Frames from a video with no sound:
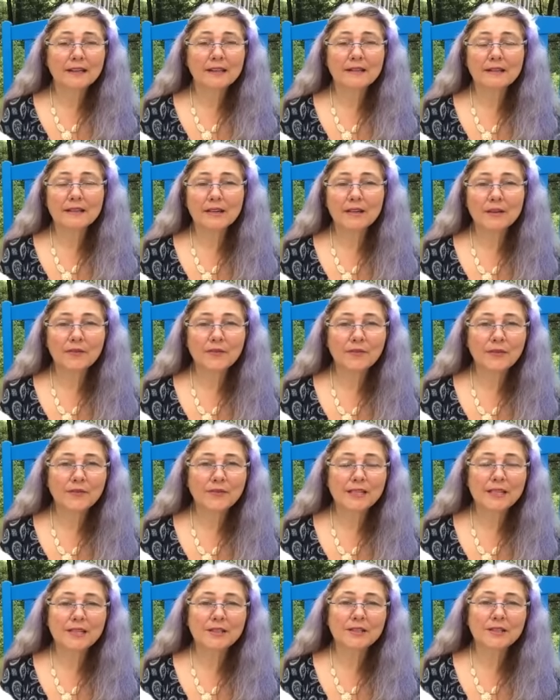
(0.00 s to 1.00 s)
you know,
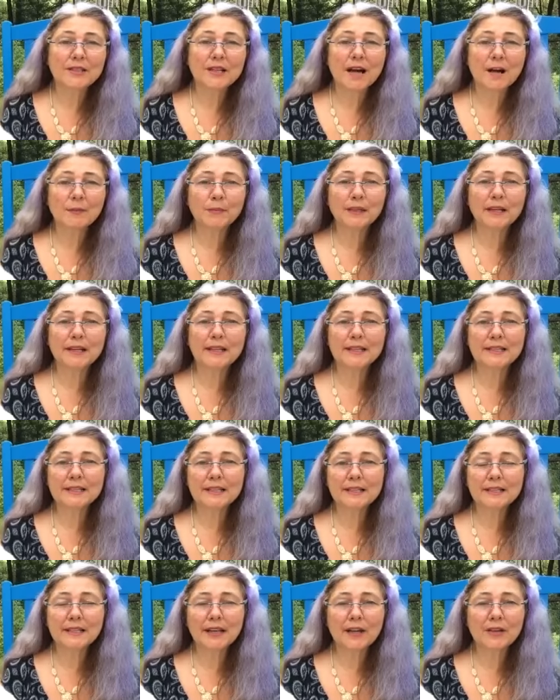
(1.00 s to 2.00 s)
15 stoplights,
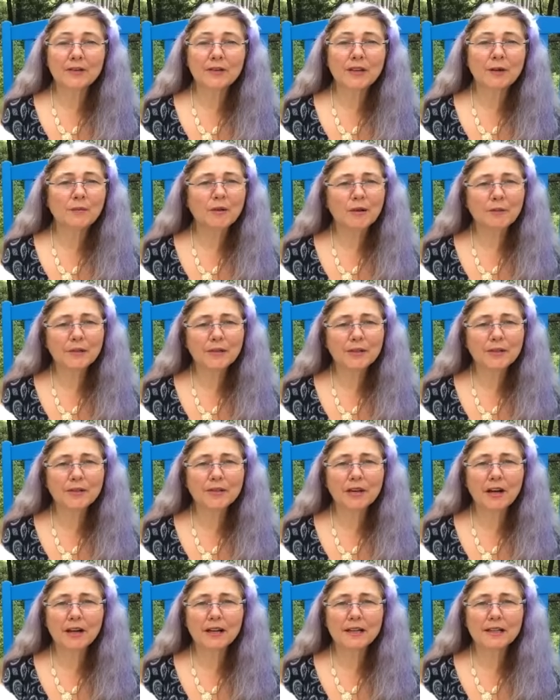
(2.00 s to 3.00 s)
and now you come home and your
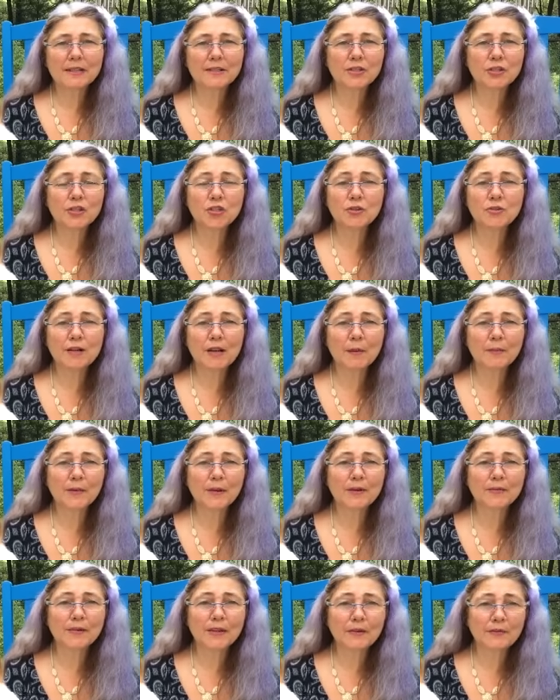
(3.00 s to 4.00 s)
dog has chewed up
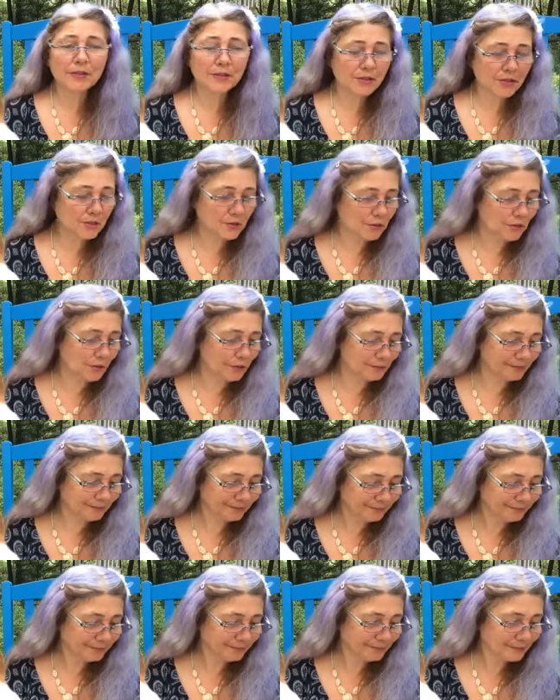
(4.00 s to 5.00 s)
your favorite stool.
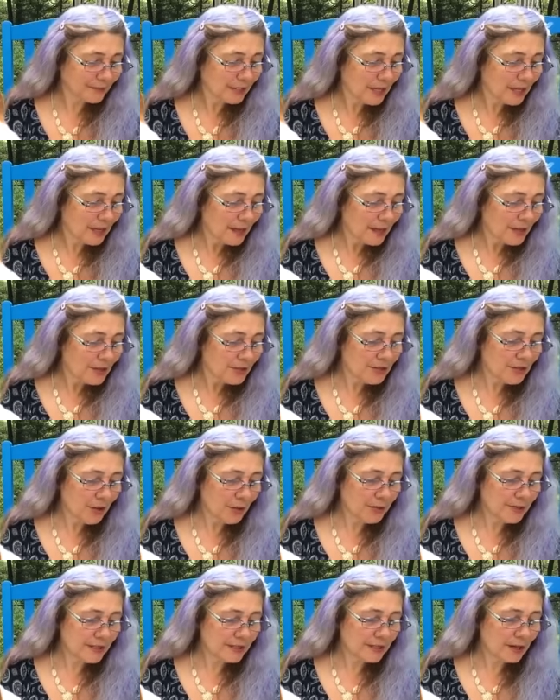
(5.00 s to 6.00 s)

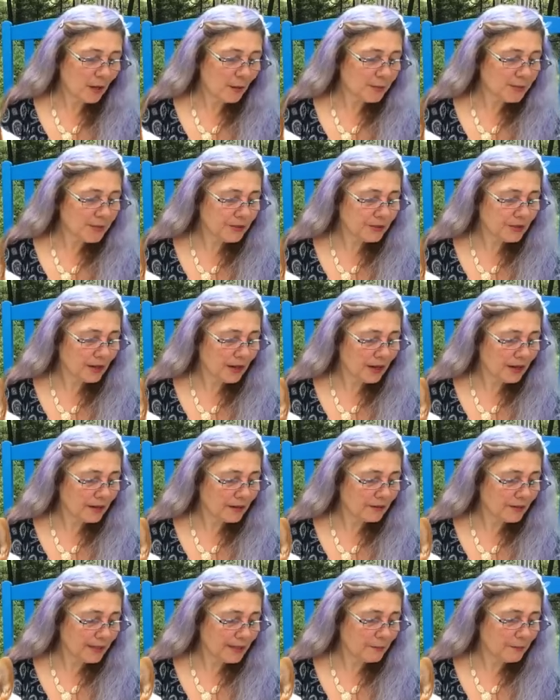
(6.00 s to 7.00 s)
So this helps your
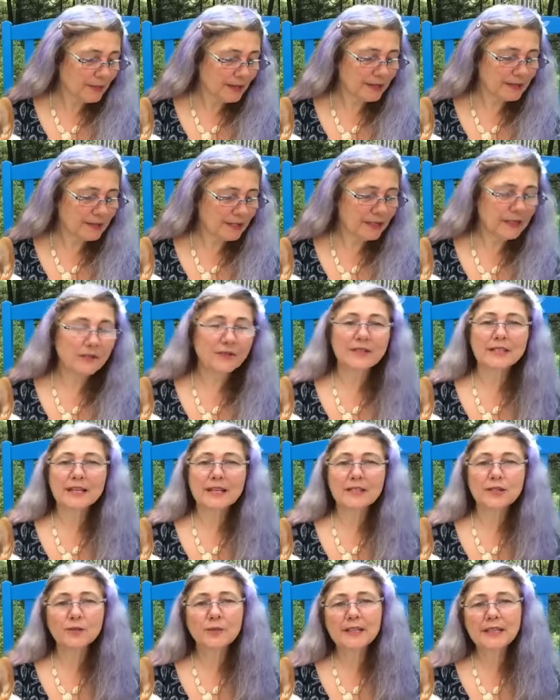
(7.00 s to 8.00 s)
dog find a meditative
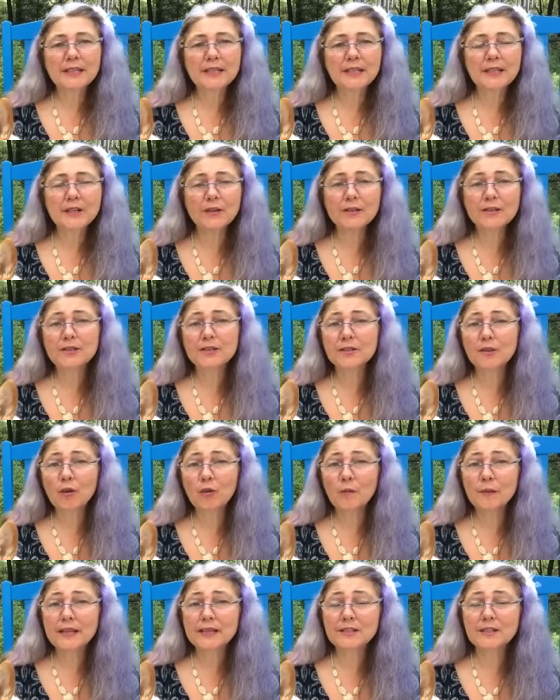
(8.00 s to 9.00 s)
state so he can hear his
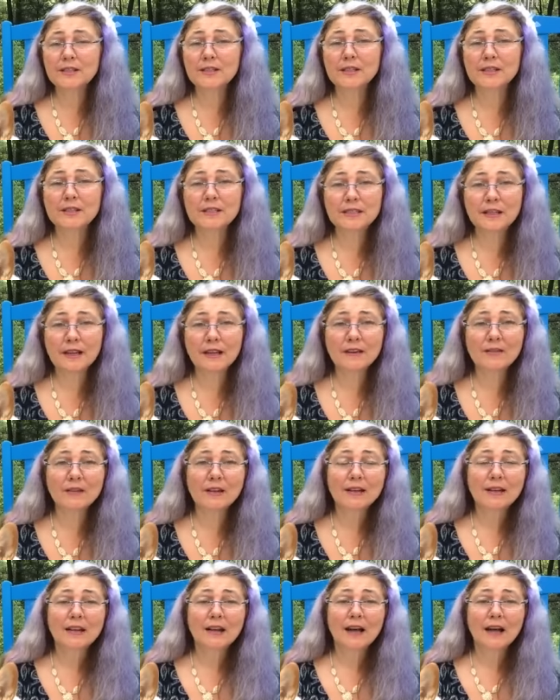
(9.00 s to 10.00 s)
soul messages of,
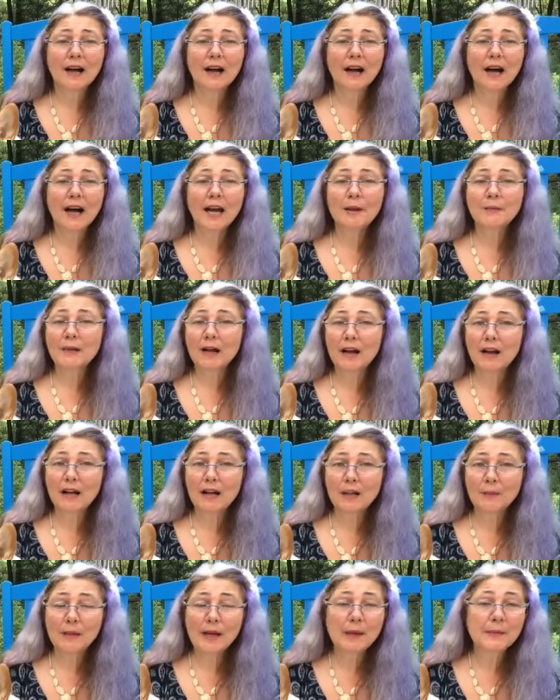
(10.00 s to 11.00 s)
I'm
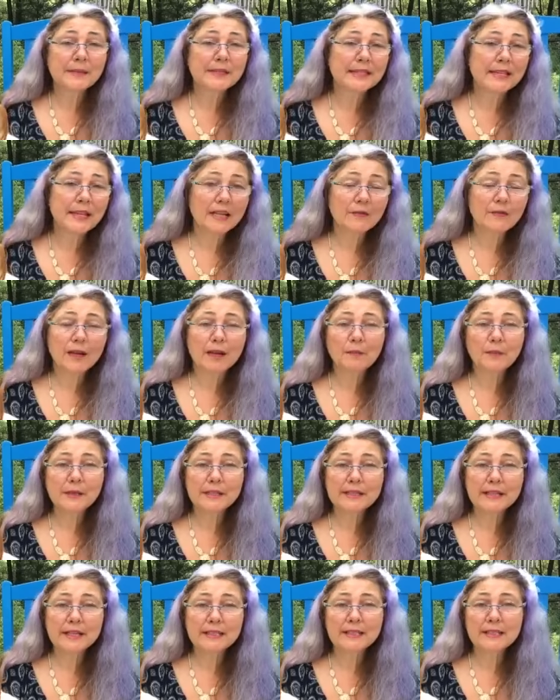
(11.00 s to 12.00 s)
calm, I'm safe, I'm
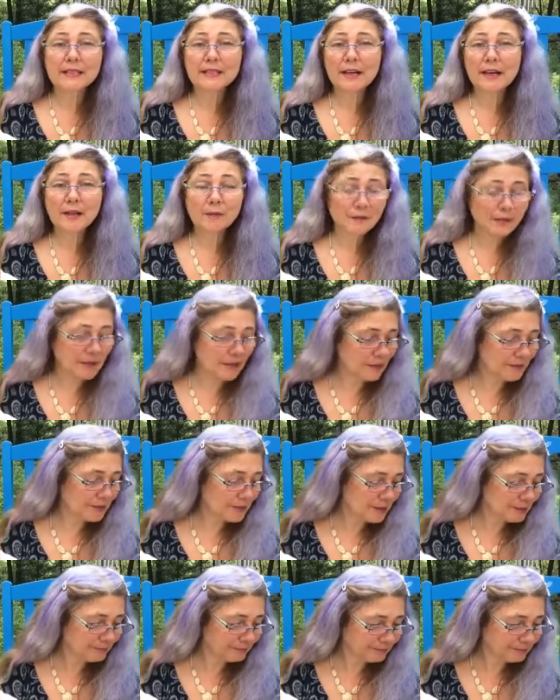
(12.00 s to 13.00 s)
protected, I'm loved.